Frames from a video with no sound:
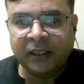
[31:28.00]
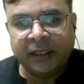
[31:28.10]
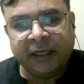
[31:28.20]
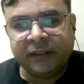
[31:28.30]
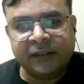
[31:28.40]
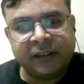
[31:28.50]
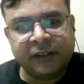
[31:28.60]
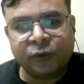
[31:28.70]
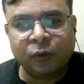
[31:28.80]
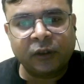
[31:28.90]
And this is
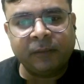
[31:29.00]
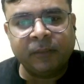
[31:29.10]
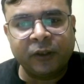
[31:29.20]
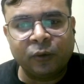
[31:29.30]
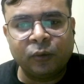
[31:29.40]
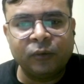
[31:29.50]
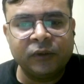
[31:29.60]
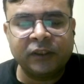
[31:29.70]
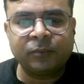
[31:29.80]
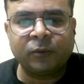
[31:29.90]
stroke number 2.
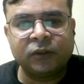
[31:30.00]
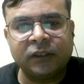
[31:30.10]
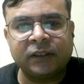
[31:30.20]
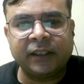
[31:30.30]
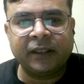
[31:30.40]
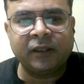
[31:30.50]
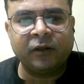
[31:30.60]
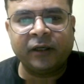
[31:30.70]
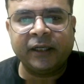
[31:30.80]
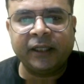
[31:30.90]
This process is
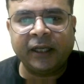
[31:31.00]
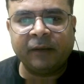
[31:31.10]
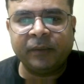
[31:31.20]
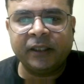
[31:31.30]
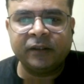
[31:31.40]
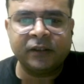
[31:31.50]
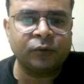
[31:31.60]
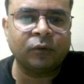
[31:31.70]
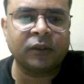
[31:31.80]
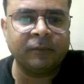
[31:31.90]
already happening in the
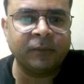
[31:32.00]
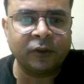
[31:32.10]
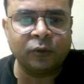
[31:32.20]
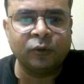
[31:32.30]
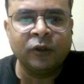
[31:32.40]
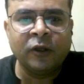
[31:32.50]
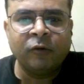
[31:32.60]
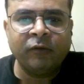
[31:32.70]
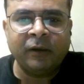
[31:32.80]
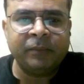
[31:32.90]
stroke number 2
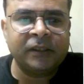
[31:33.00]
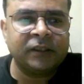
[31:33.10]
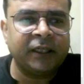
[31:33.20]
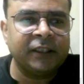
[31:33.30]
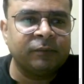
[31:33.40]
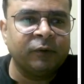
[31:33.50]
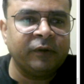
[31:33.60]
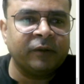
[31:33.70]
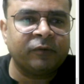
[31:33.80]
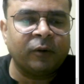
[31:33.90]
when piston is
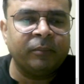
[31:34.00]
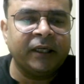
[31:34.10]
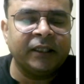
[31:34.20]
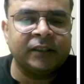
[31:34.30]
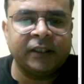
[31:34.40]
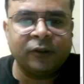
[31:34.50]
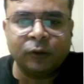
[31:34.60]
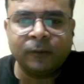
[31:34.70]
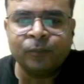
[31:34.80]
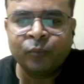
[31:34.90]
moving from BDC
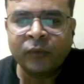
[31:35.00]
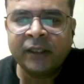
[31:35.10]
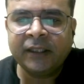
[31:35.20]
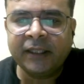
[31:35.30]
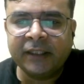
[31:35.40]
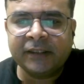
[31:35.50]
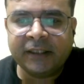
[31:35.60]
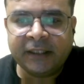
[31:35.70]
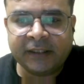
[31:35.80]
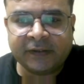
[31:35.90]
to
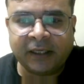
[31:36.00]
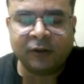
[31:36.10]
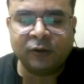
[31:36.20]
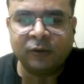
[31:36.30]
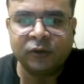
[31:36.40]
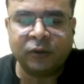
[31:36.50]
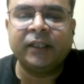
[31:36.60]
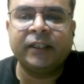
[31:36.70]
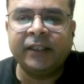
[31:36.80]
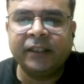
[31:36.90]
TDC. Yes or no? Sorry,
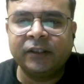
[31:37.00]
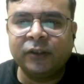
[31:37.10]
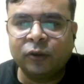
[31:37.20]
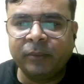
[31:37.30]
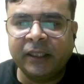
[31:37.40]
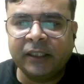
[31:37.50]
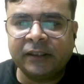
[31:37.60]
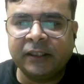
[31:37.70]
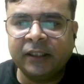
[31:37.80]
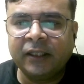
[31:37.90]
TDC to
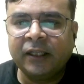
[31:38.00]
BDC.